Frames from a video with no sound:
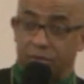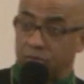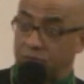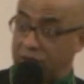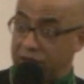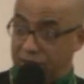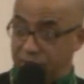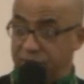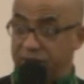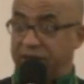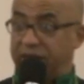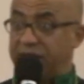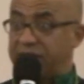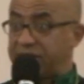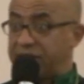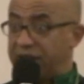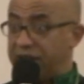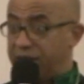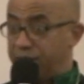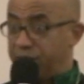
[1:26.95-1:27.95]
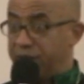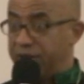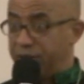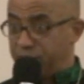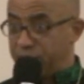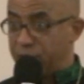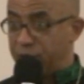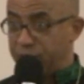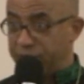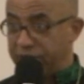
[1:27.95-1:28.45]
Amen. That's an
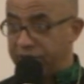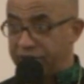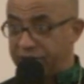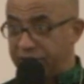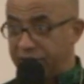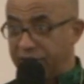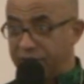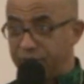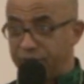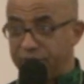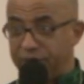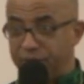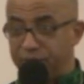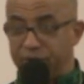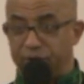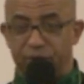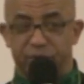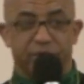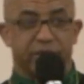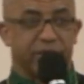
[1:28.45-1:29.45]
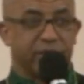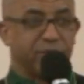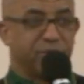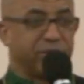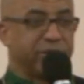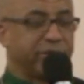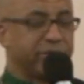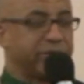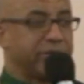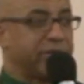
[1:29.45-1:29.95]
amen moment. That's an amen moment.
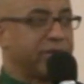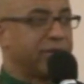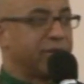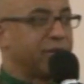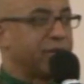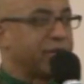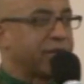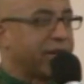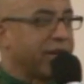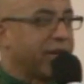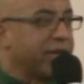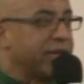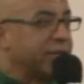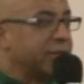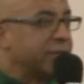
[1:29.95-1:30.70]
Mm. Okay.